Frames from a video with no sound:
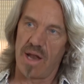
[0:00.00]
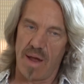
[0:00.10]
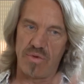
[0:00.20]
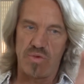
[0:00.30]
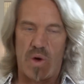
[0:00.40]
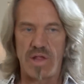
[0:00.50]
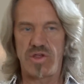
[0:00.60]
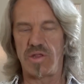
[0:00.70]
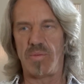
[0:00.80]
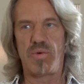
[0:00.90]
and I was
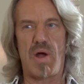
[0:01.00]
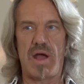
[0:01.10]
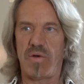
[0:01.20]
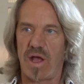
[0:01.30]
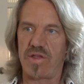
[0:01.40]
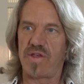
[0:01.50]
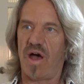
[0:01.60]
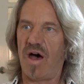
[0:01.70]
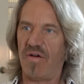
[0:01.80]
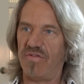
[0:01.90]
watching the progress
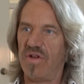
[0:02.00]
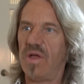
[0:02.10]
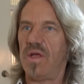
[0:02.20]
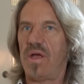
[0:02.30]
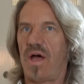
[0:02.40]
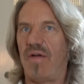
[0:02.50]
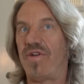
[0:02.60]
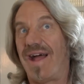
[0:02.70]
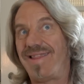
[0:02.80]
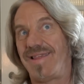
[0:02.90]
of, I've
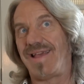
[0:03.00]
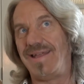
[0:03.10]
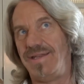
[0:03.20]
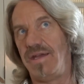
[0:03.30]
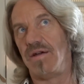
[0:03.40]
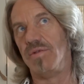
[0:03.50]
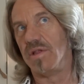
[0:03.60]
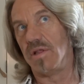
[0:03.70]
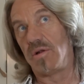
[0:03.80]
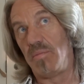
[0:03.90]
got this idea of
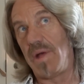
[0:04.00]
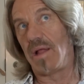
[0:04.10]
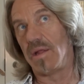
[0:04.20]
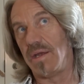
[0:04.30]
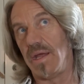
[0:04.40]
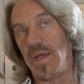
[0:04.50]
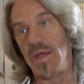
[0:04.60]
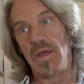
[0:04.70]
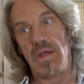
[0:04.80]
this little melody